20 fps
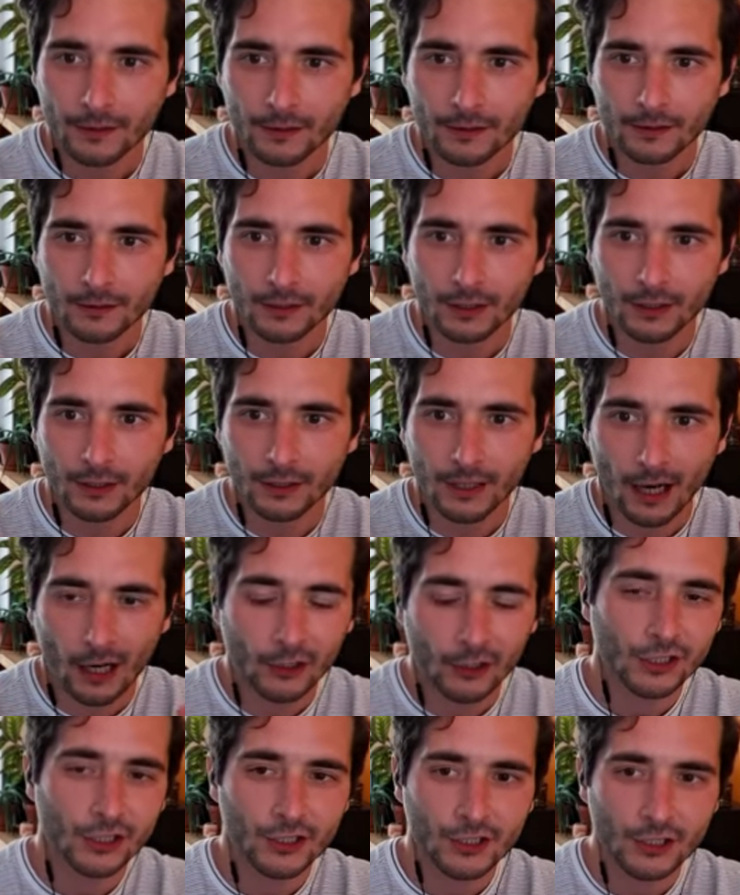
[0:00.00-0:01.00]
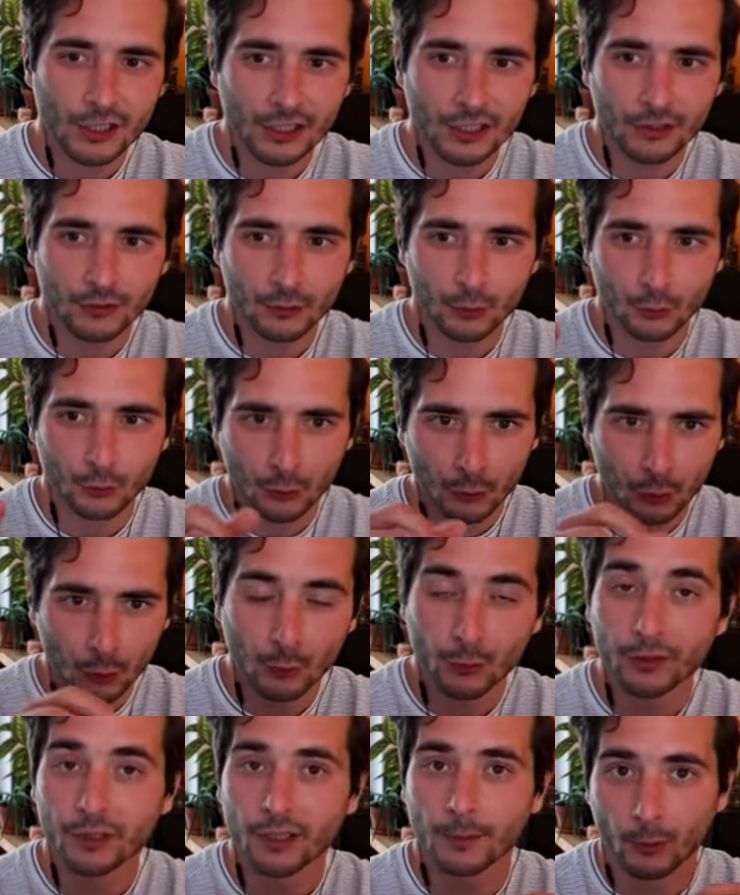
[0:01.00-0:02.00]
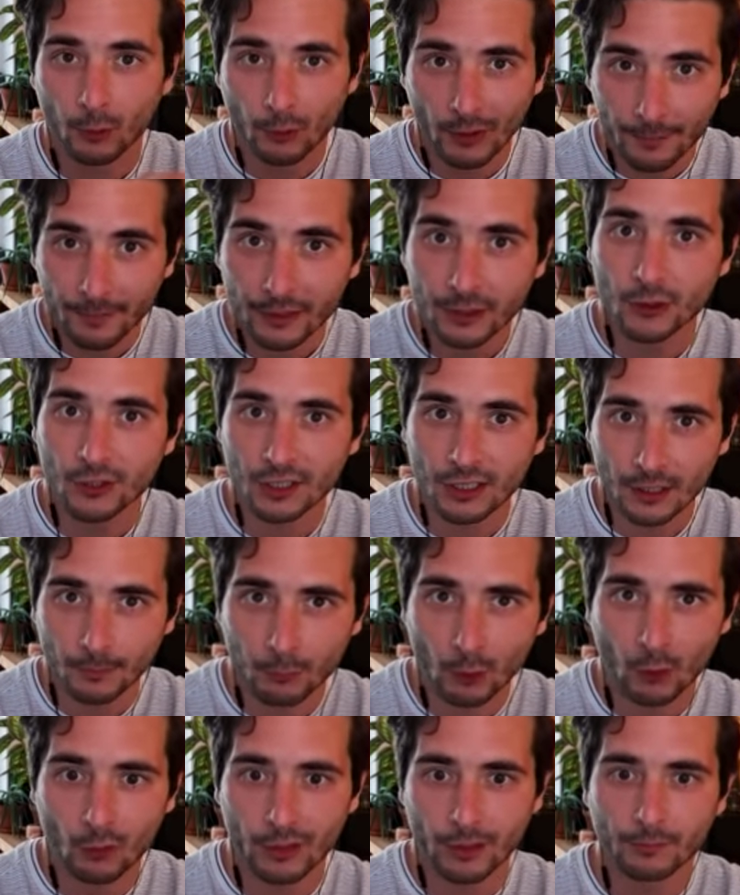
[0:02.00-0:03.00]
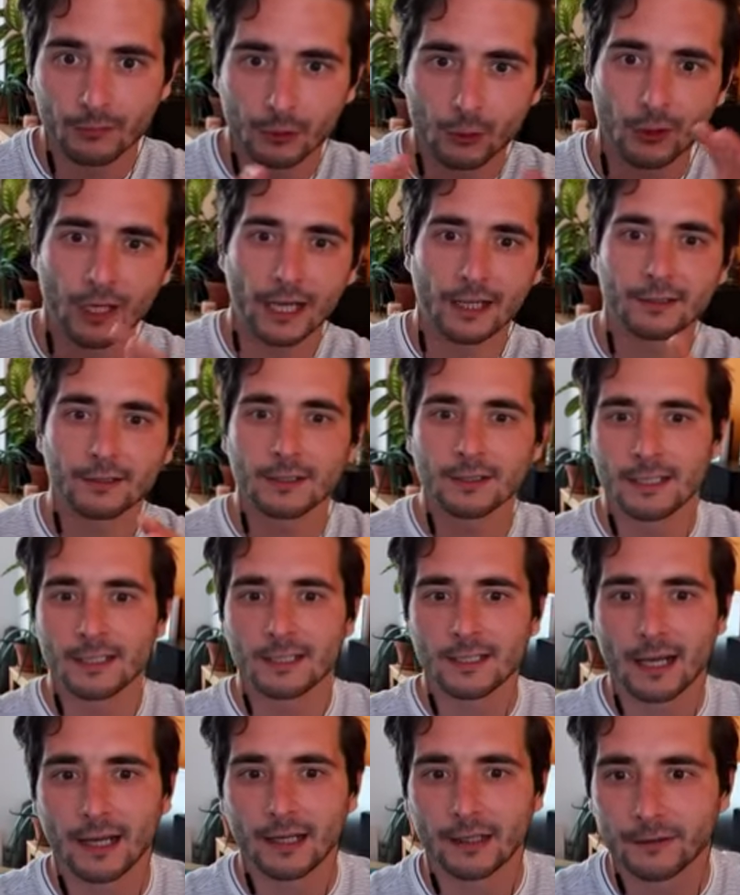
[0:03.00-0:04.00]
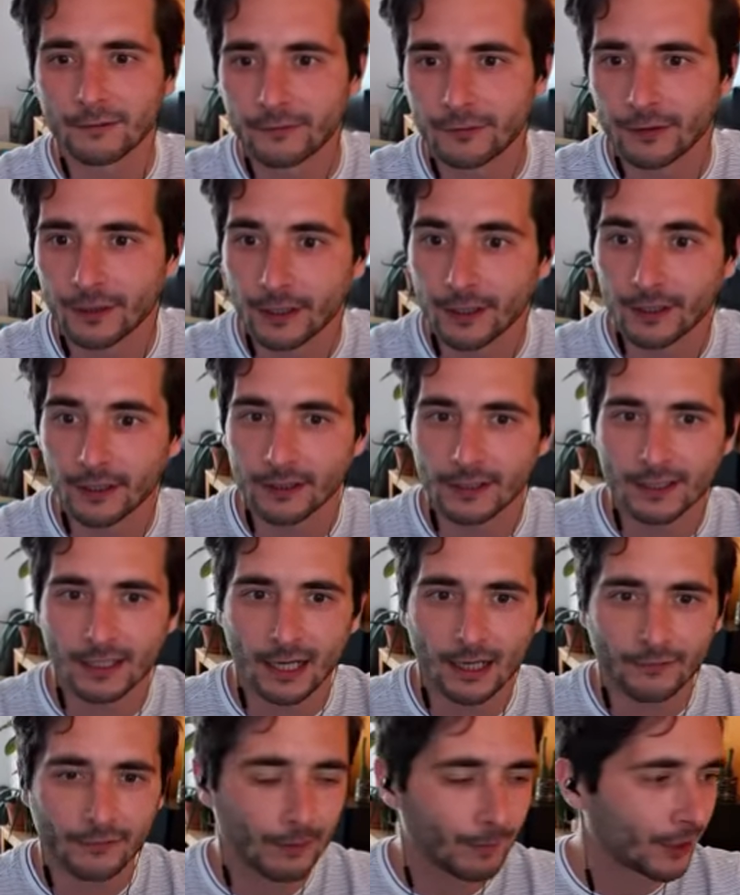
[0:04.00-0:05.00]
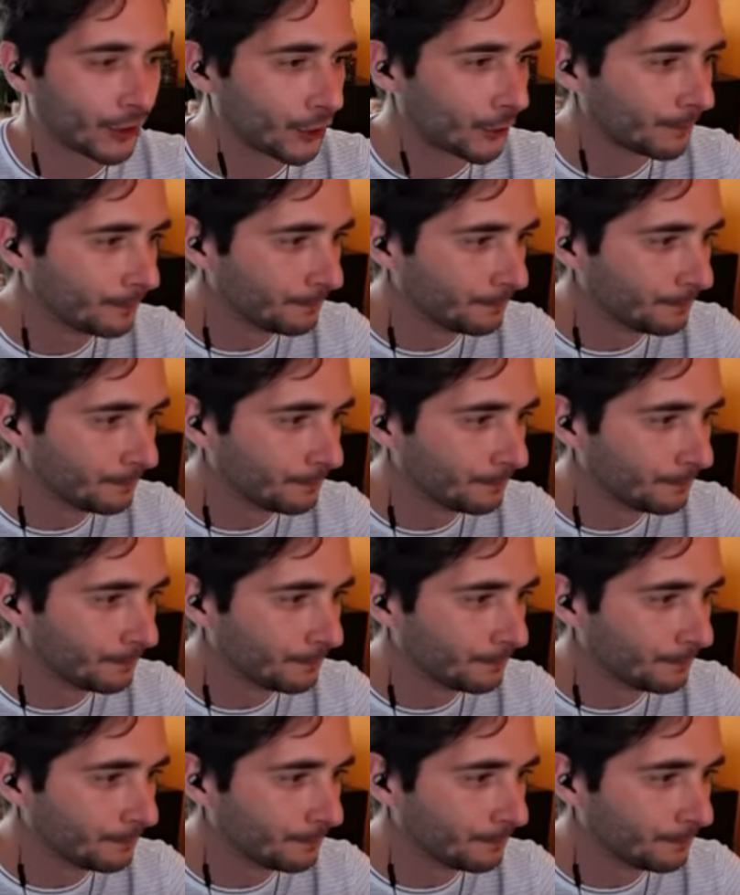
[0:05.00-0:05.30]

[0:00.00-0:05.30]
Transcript: the artist needed to tune the parameters in the program to get this kind of image.